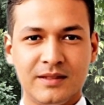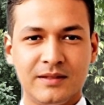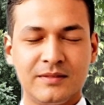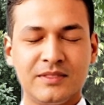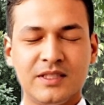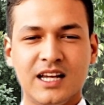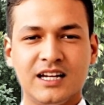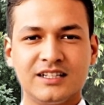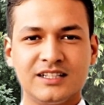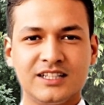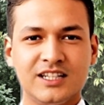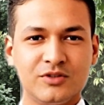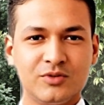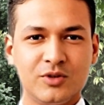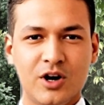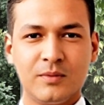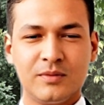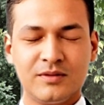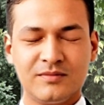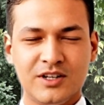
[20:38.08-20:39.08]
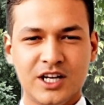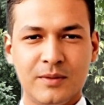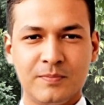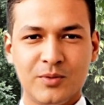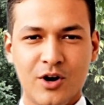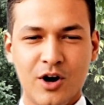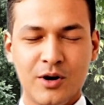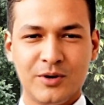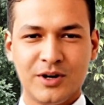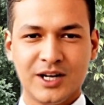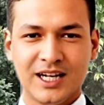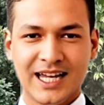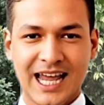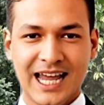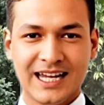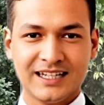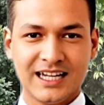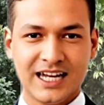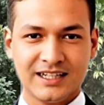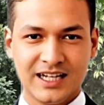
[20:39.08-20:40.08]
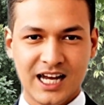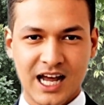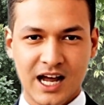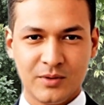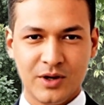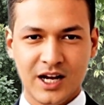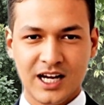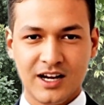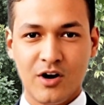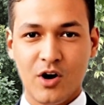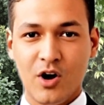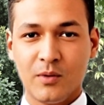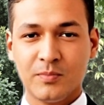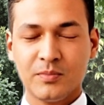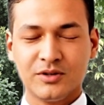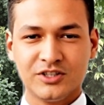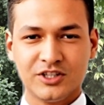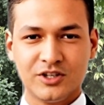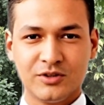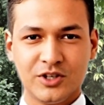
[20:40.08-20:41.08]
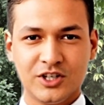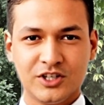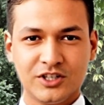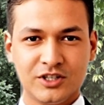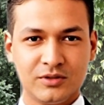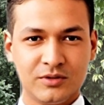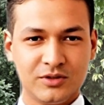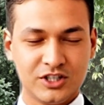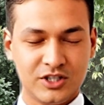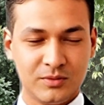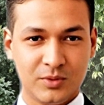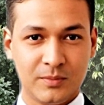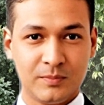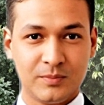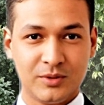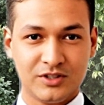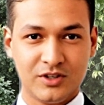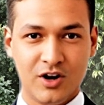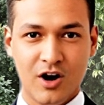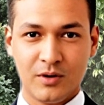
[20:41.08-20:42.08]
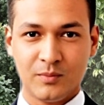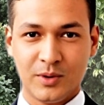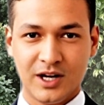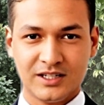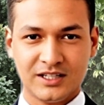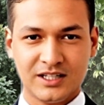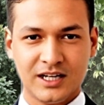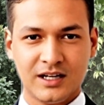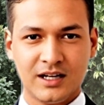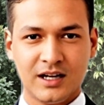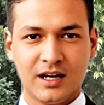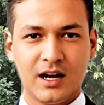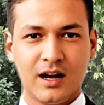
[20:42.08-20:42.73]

Think syndrome of inappropriate antidiuretic hormone secretion or cerebral salt wasting.